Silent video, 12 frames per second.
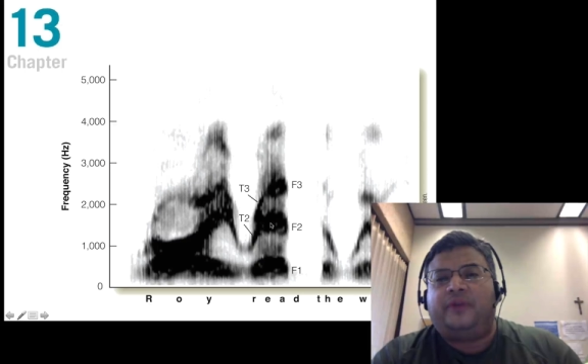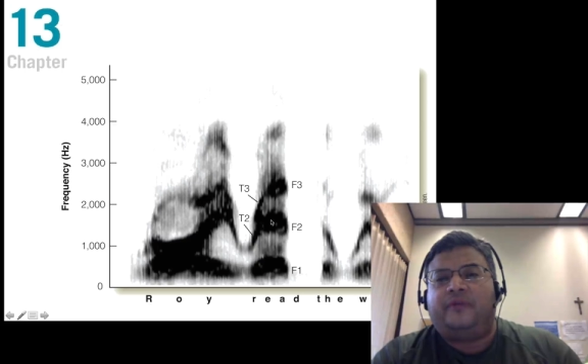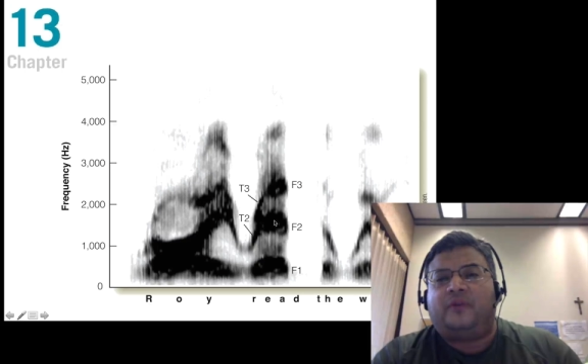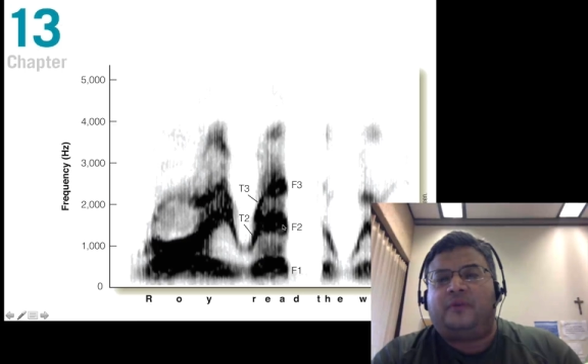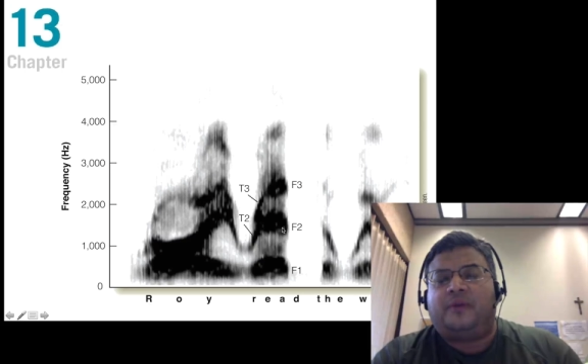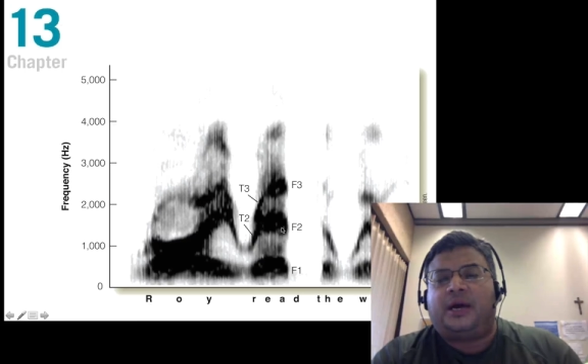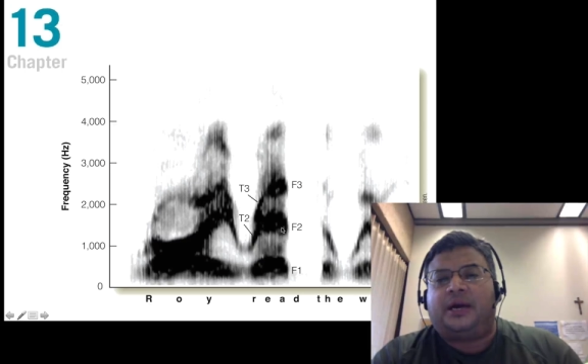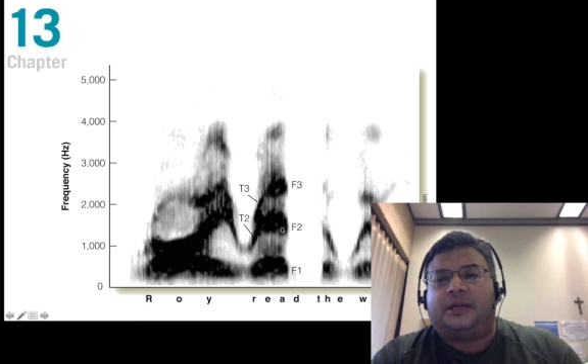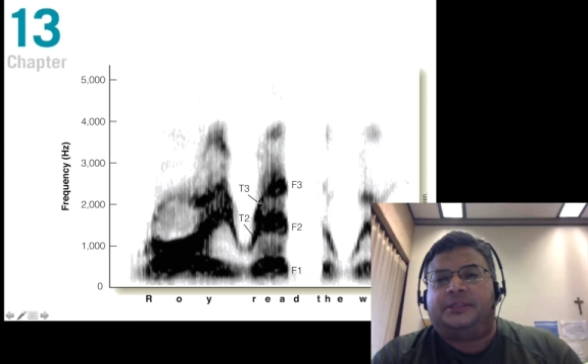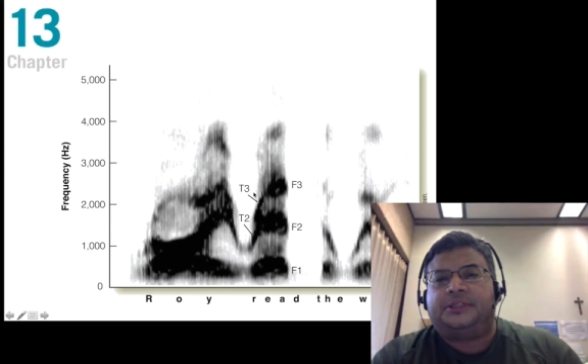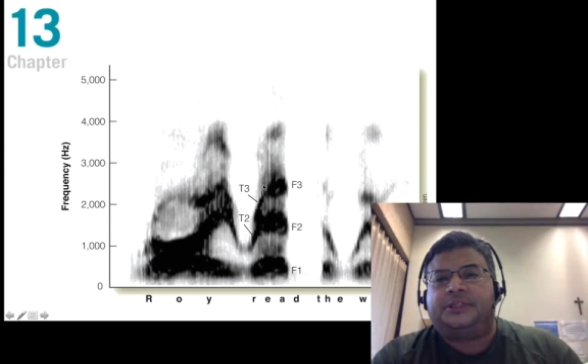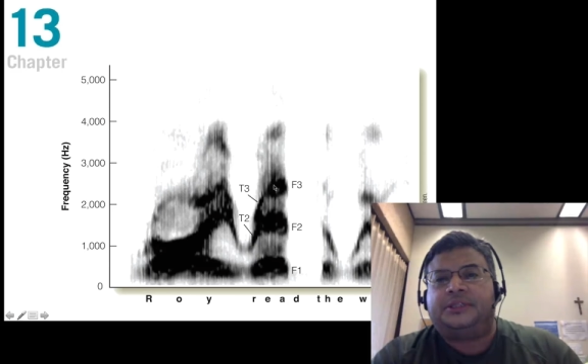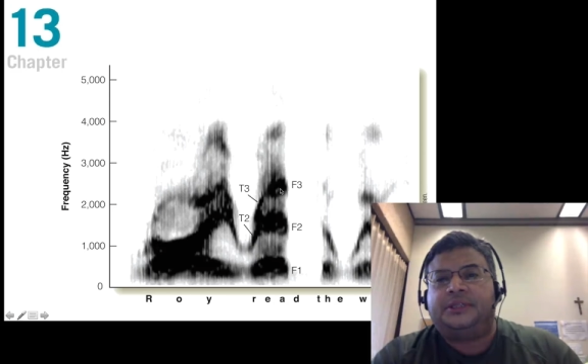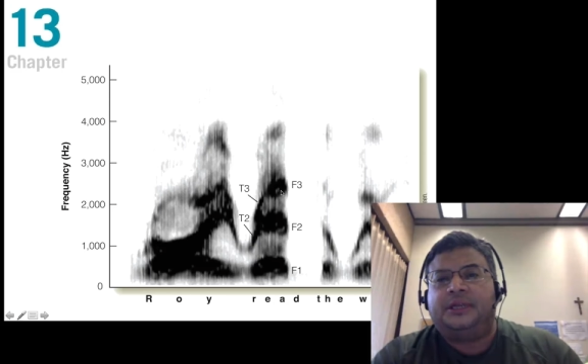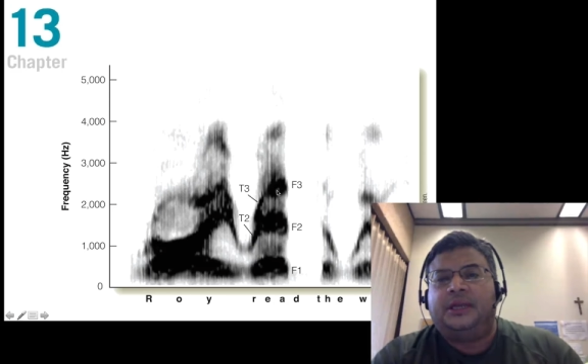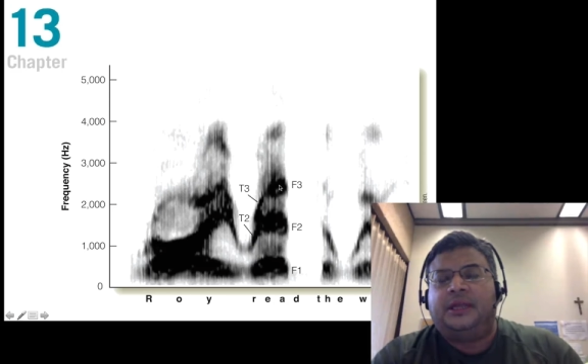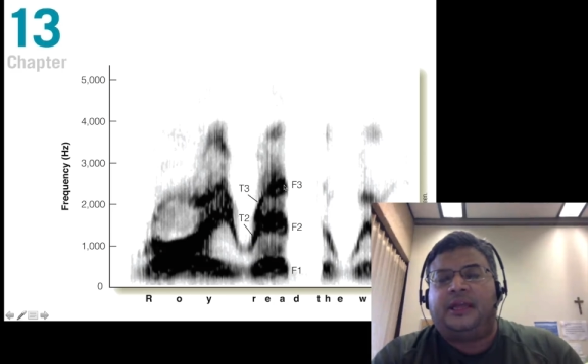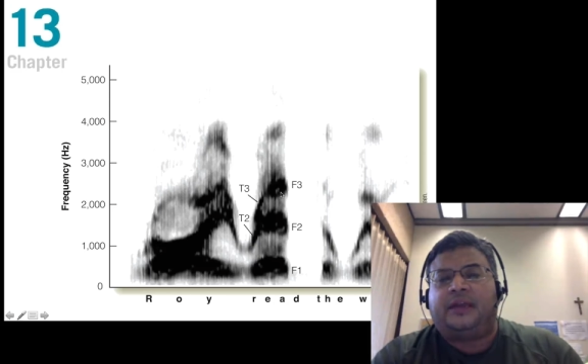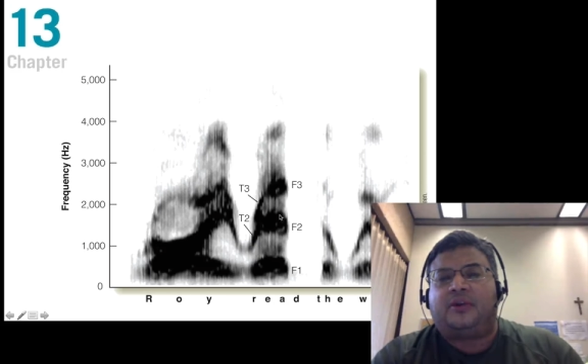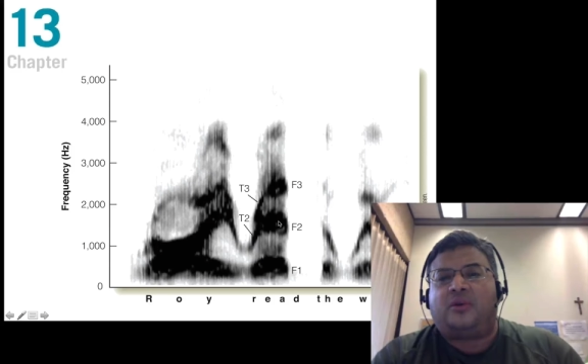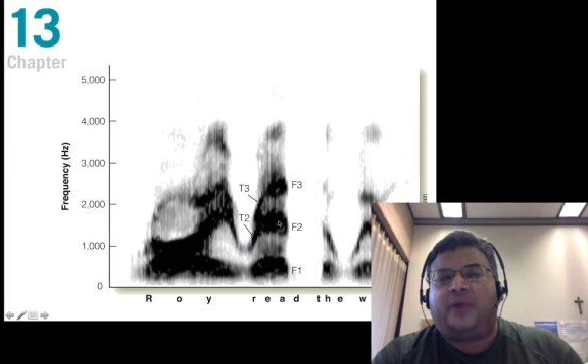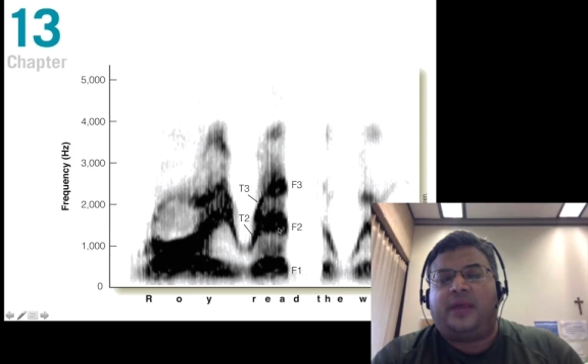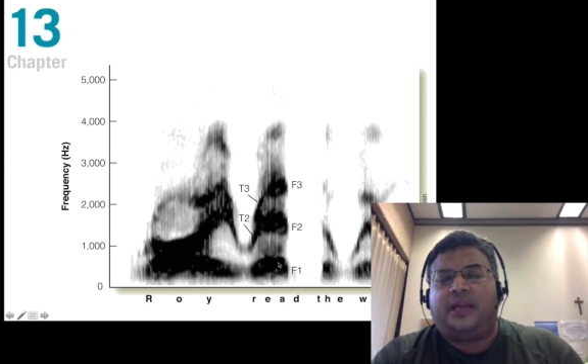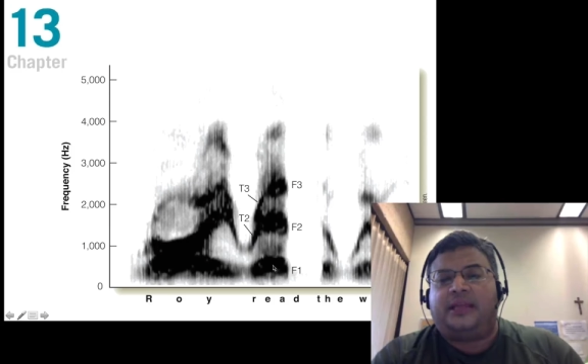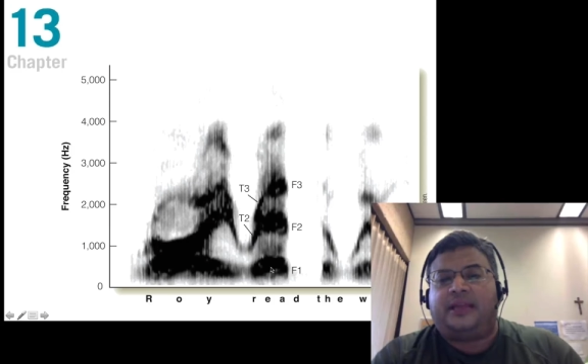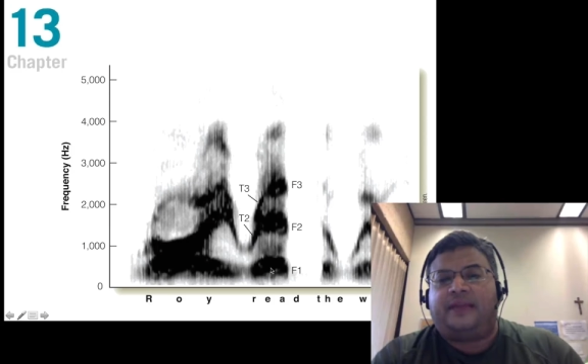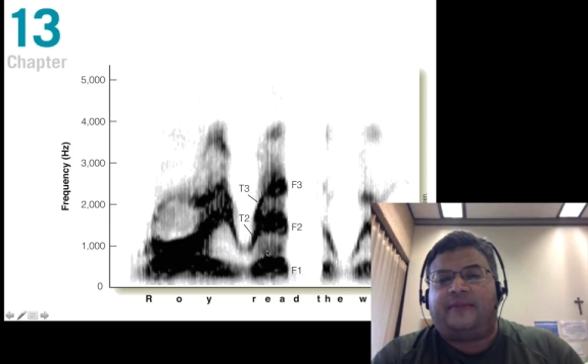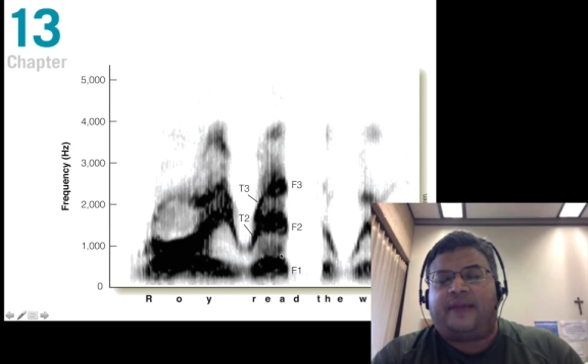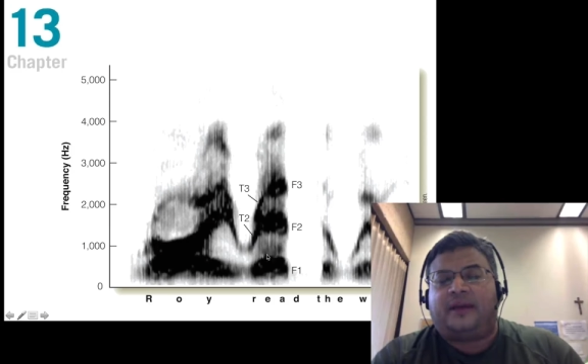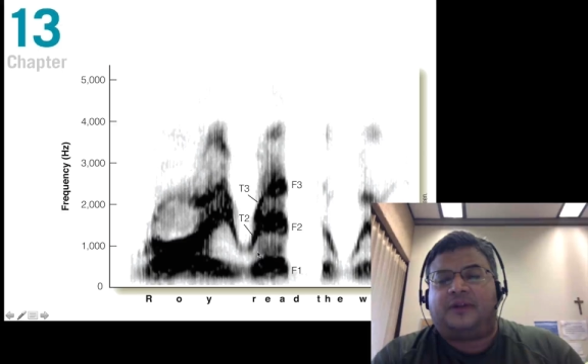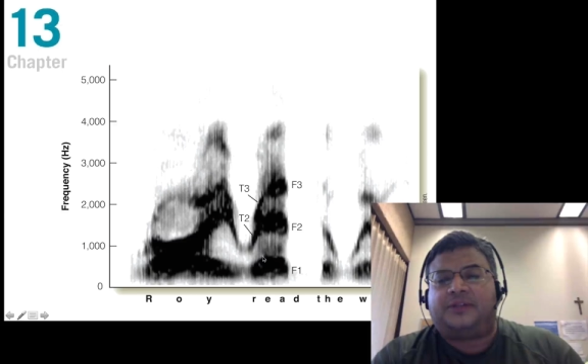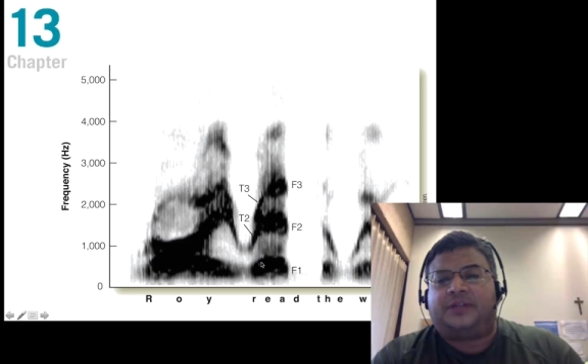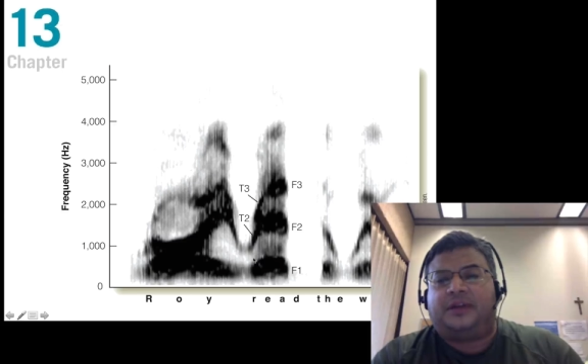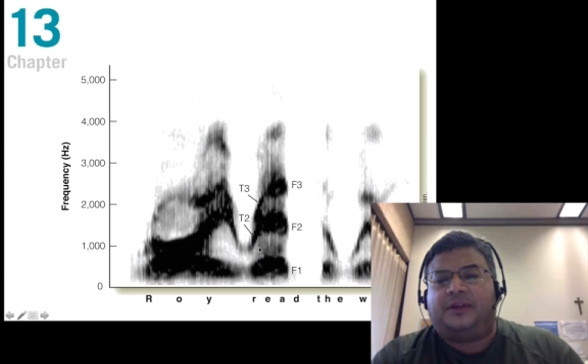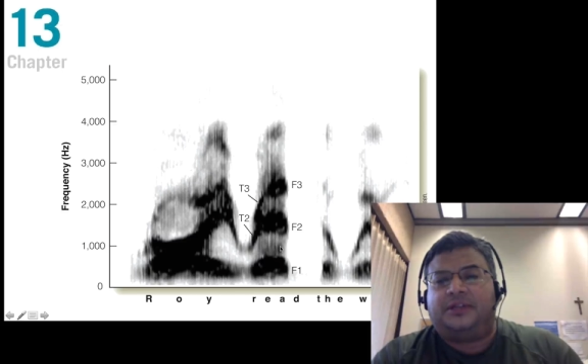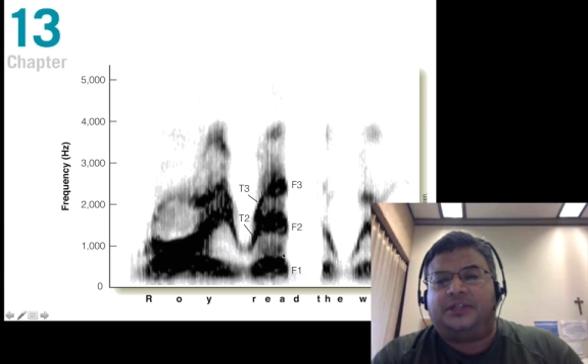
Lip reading: formants that create that vowel sound.